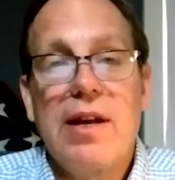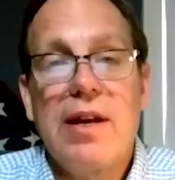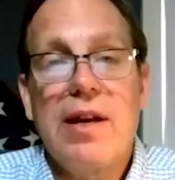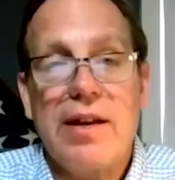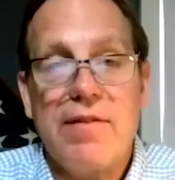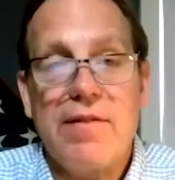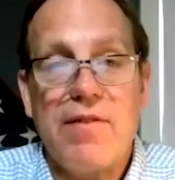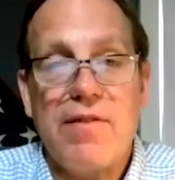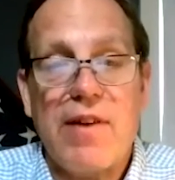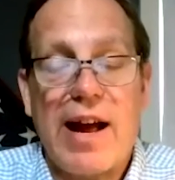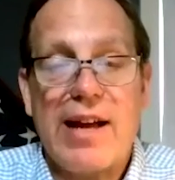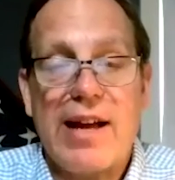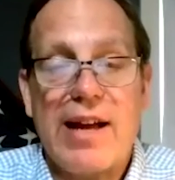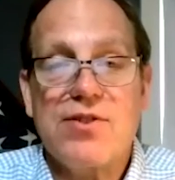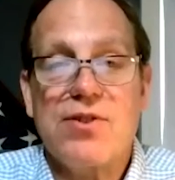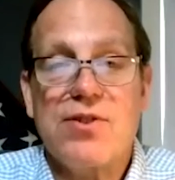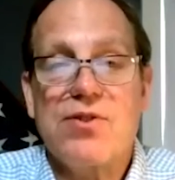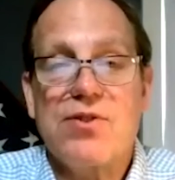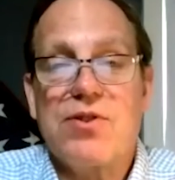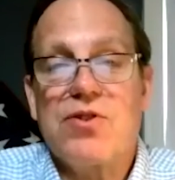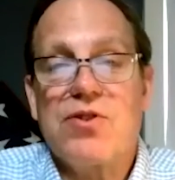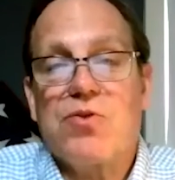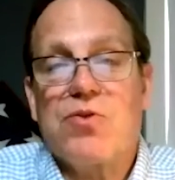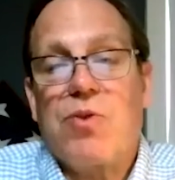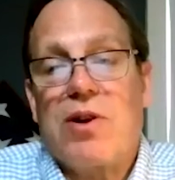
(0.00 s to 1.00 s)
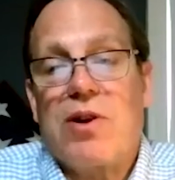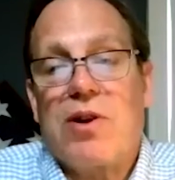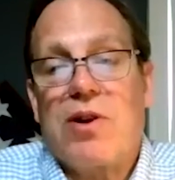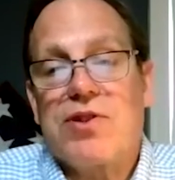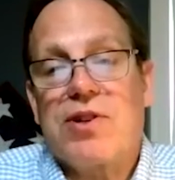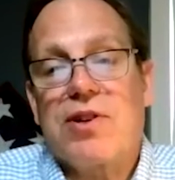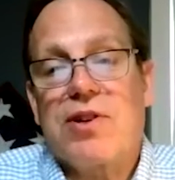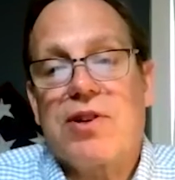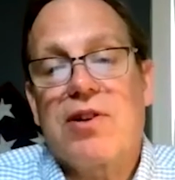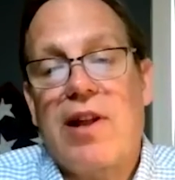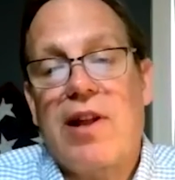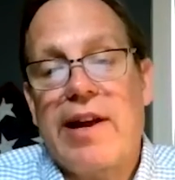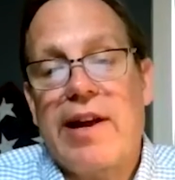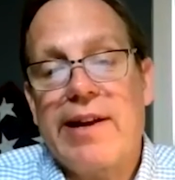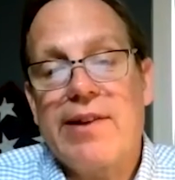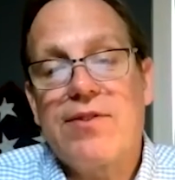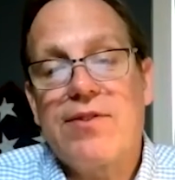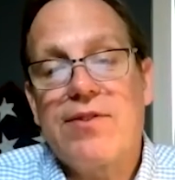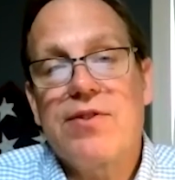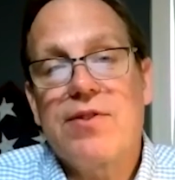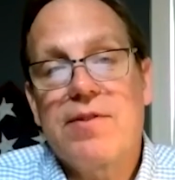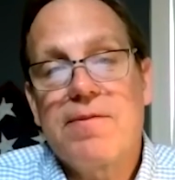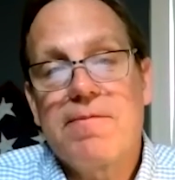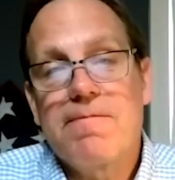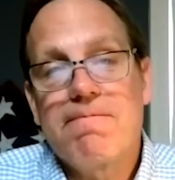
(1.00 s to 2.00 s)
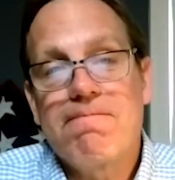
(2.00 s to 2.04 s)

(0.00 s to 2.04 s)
advisors, as well as their clients.